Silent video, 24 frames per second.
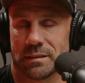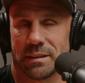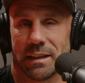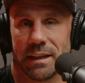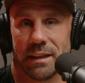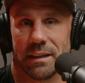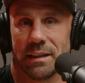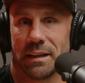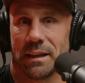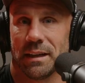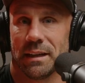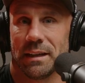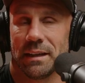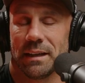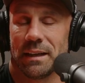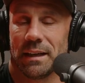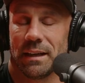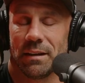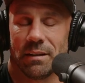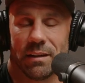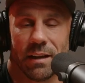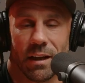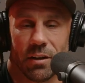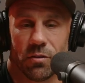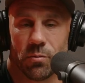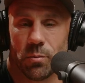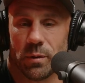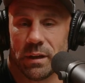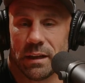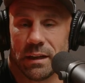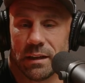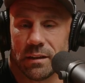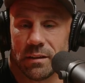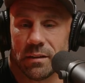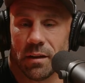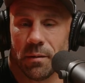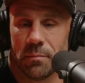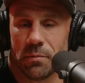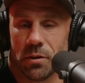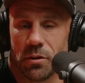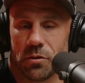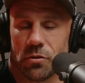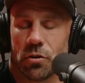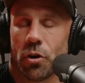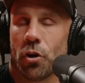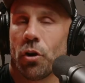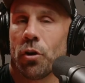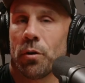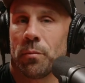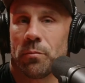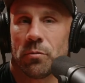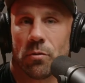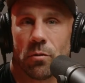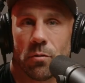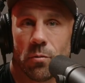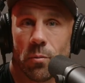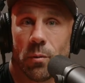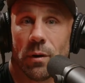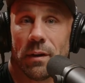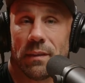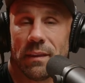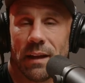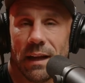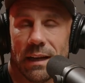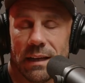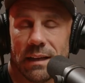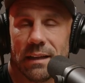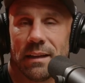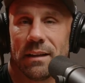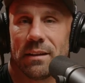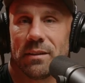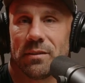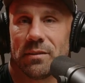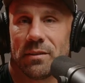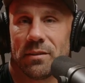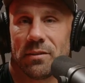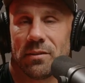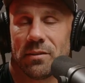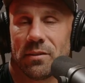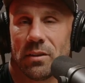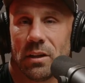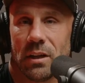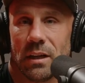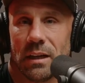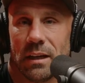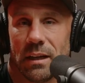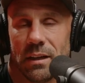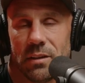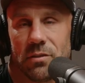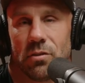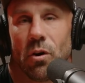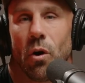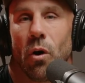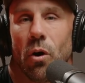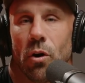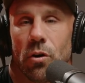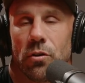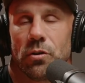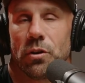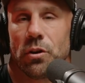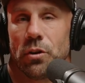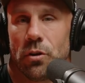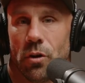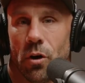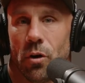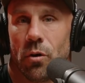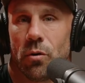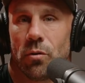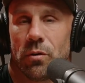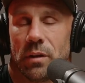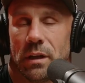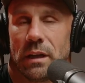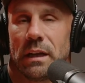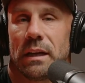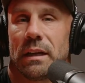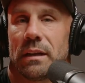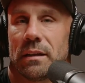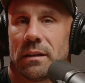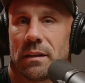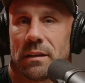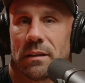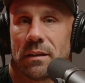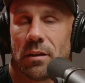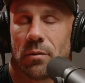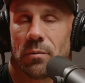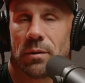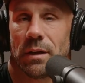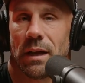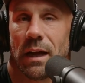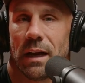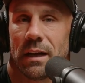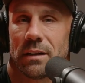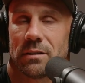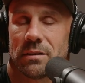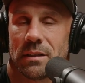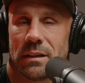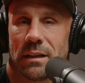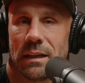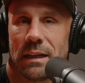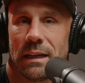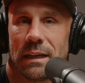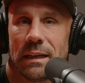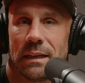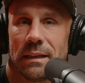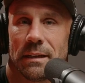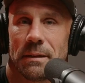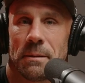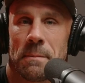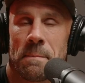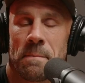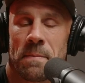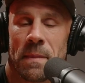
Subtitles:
that, unless we can come to terms with what that is, it's hard to know the healing that we actually need.